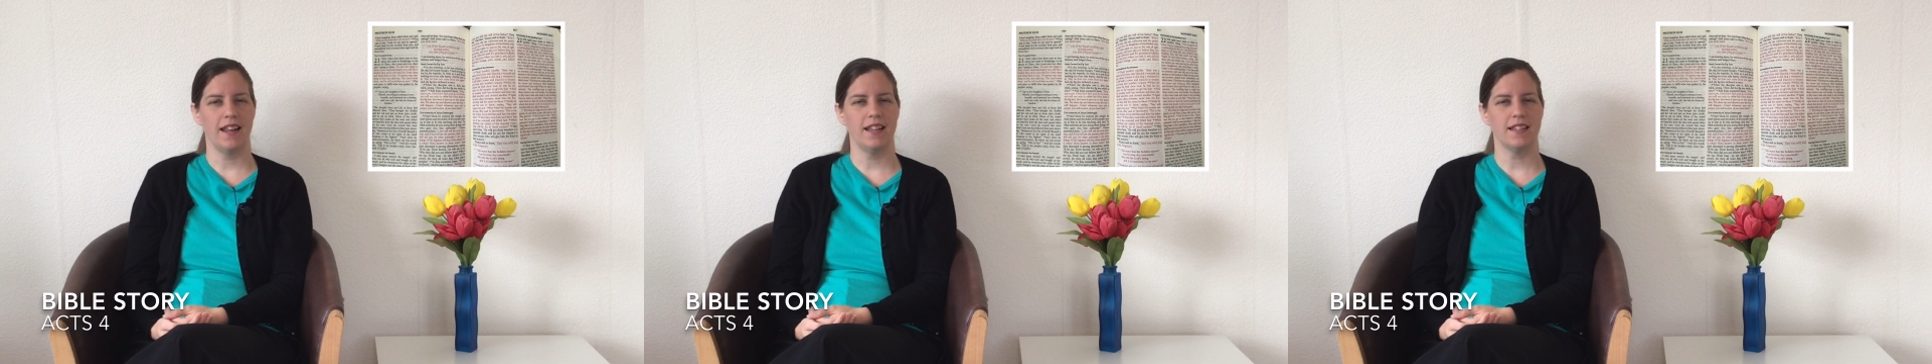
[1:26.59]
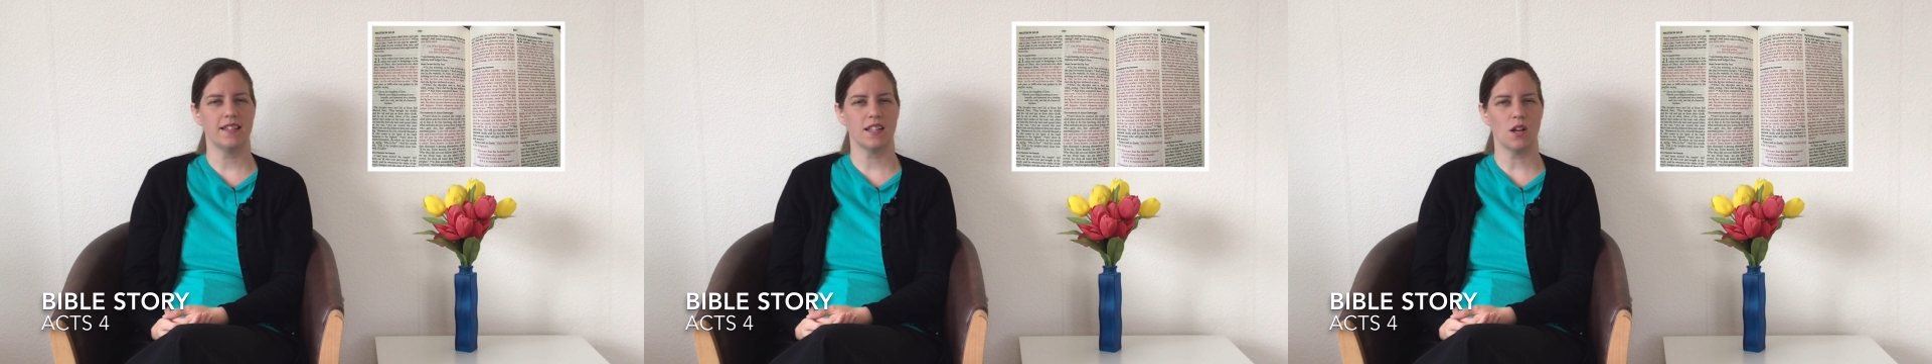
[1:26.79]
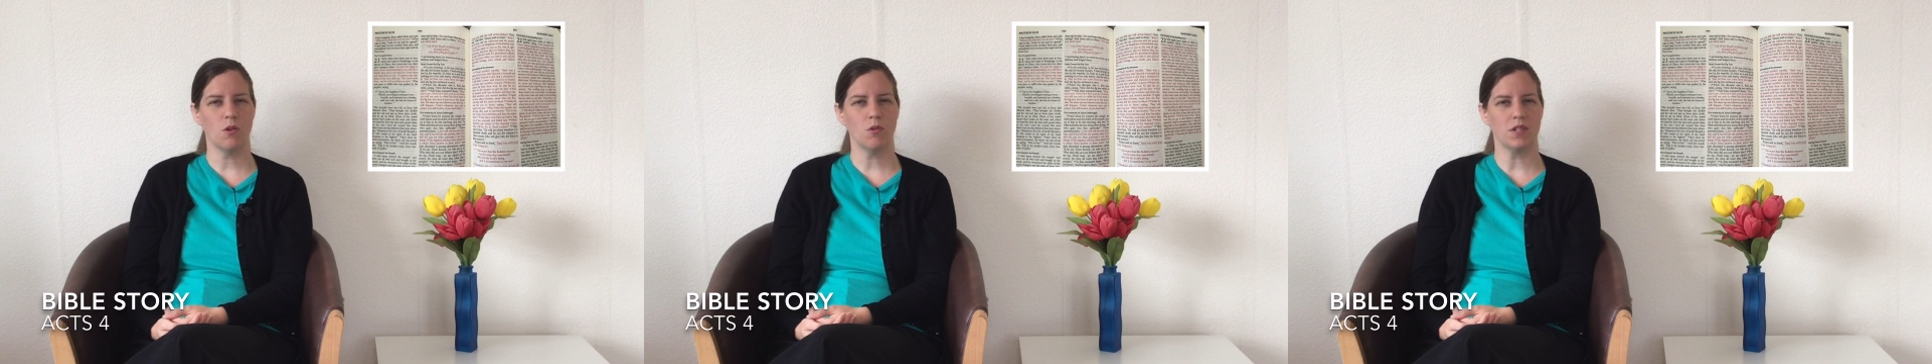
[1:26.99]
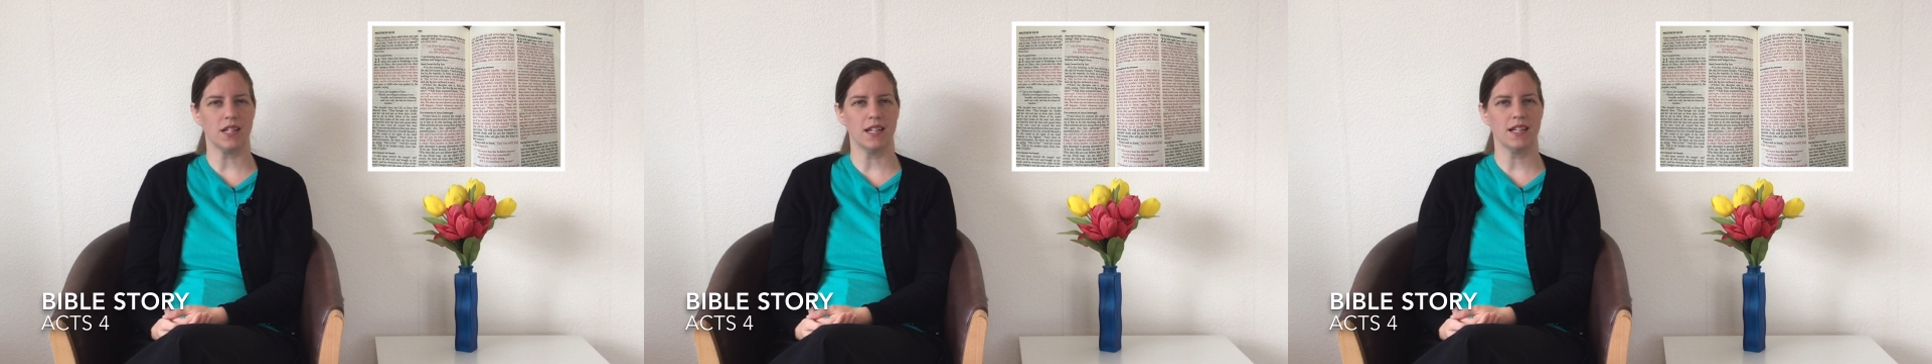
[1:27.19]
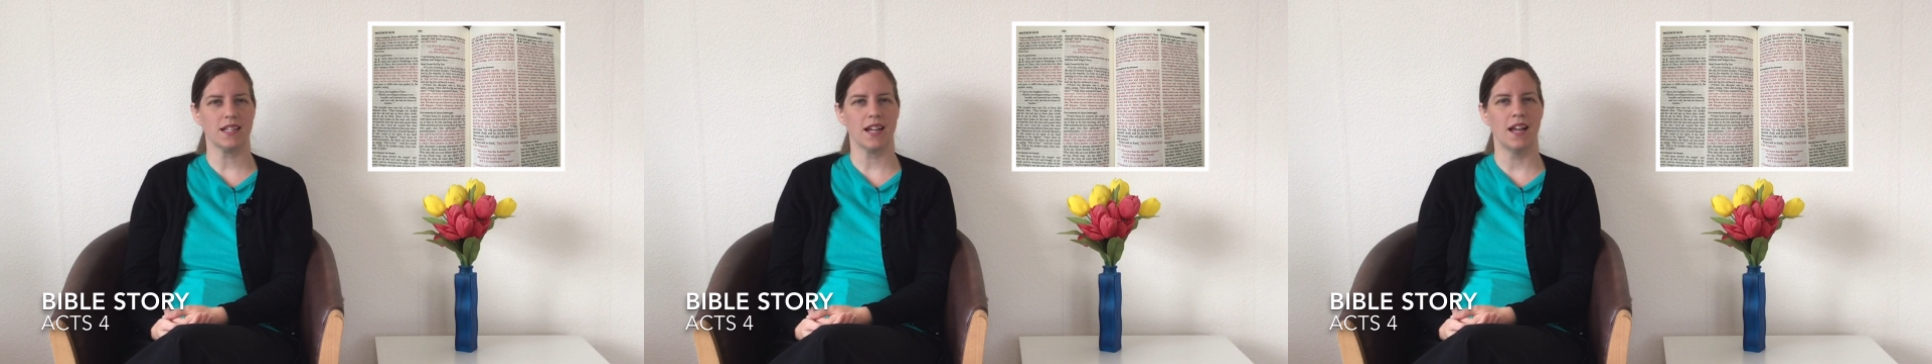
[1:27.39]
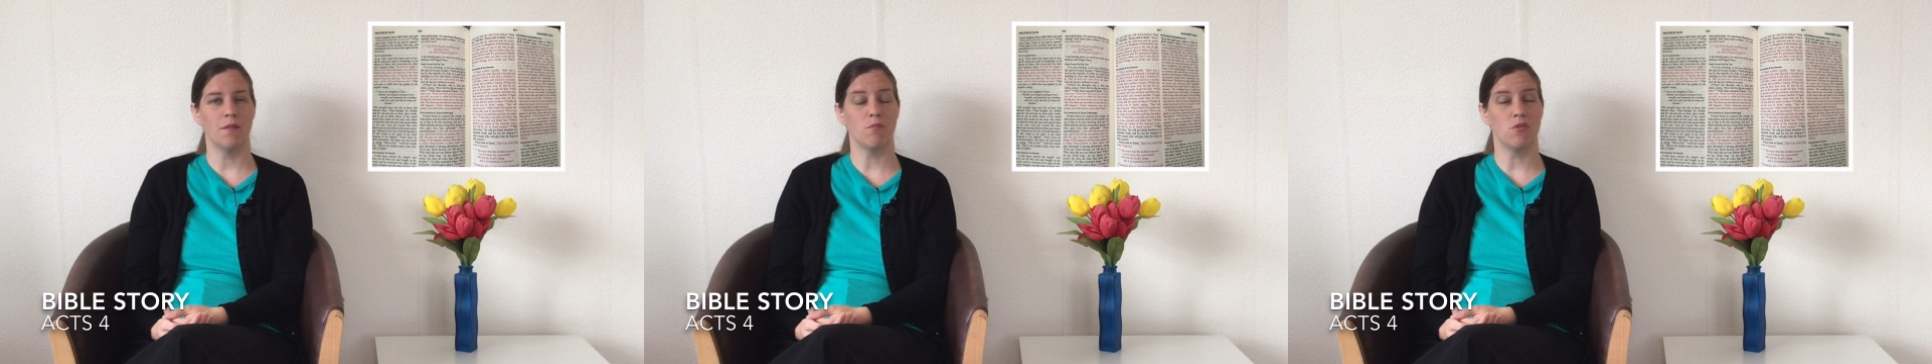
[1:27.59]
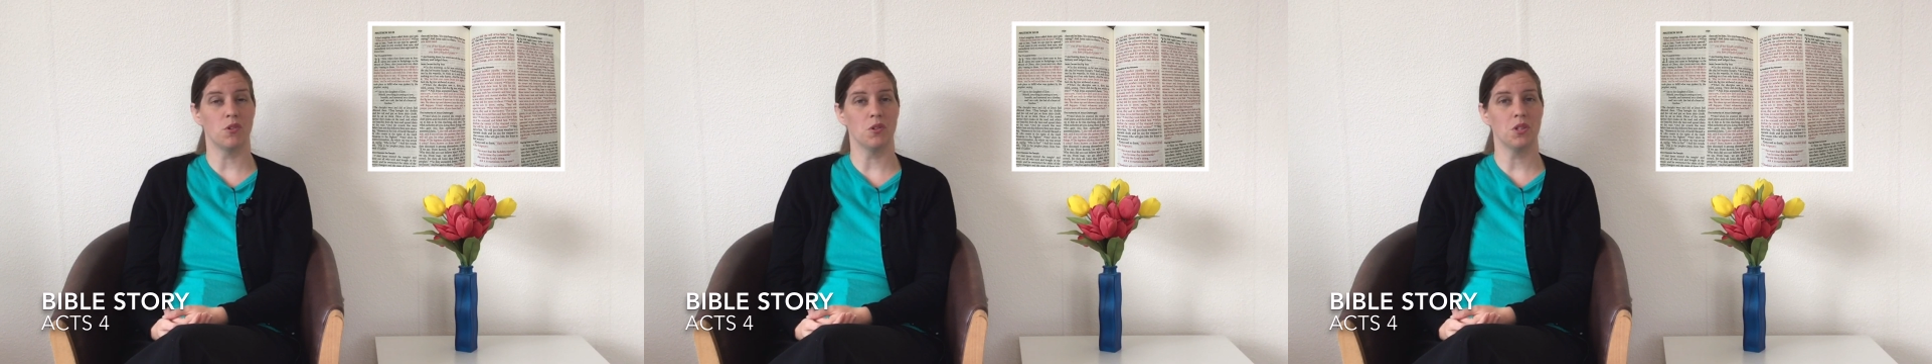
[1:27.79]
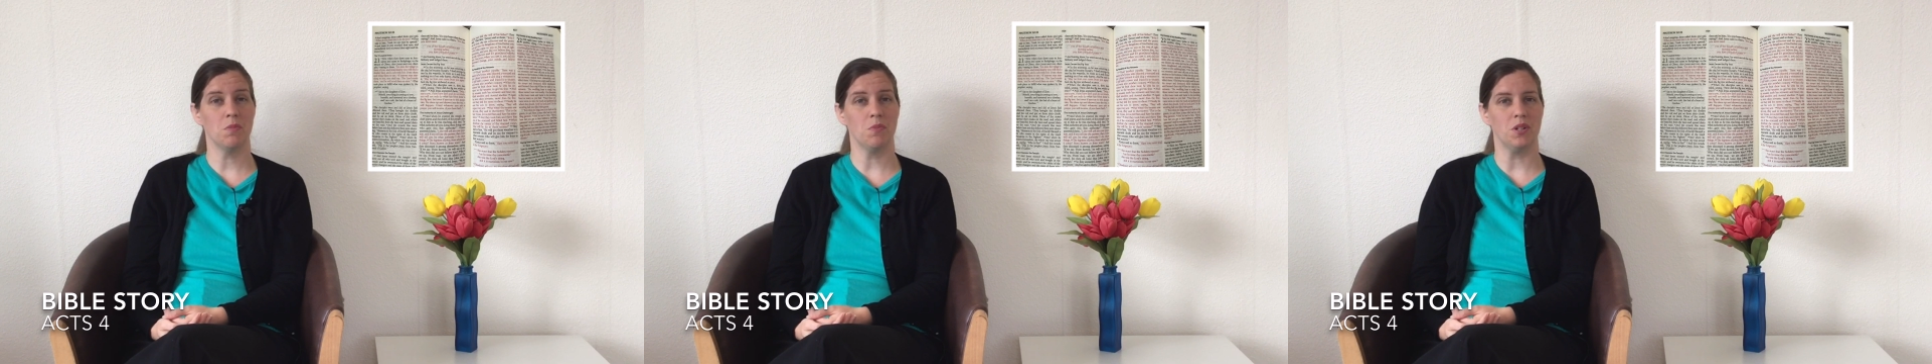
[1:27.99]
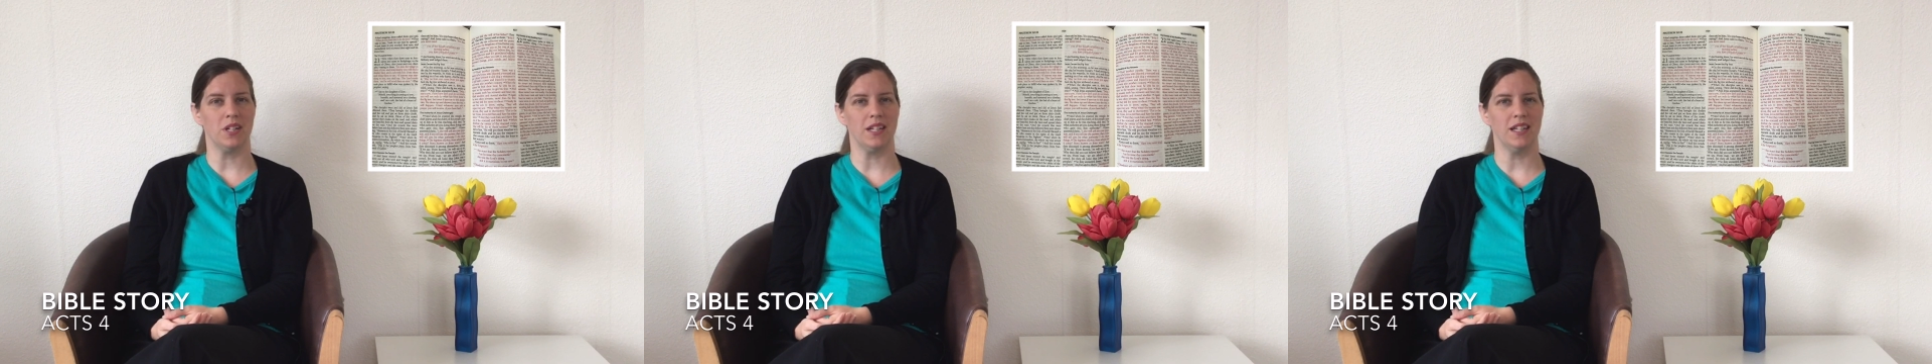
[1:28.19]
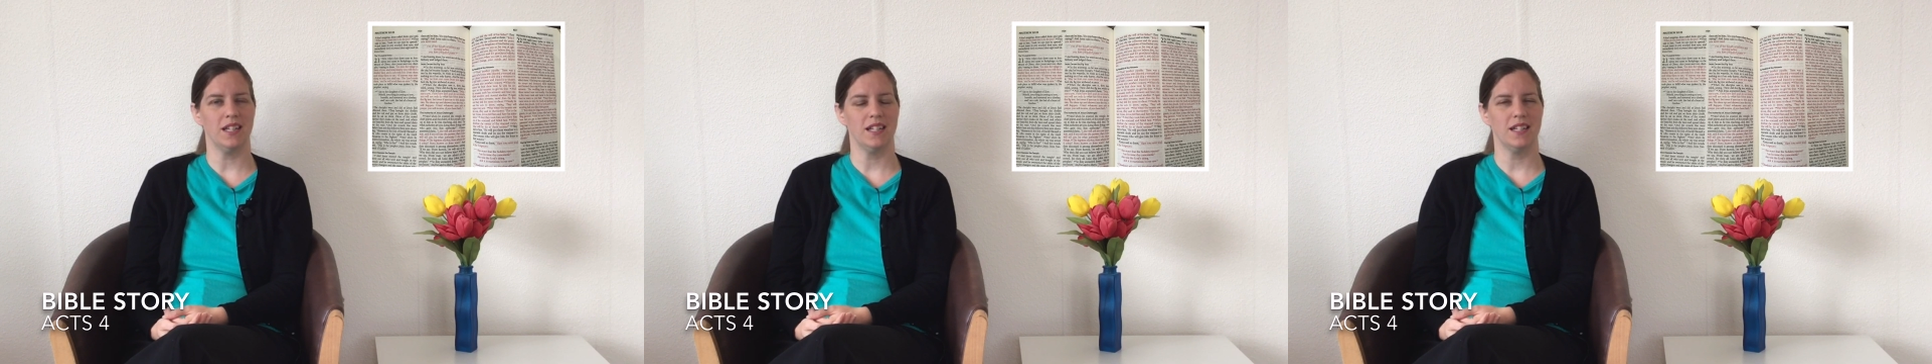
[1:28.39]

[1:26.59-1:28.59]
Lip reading: he sold it and brought the money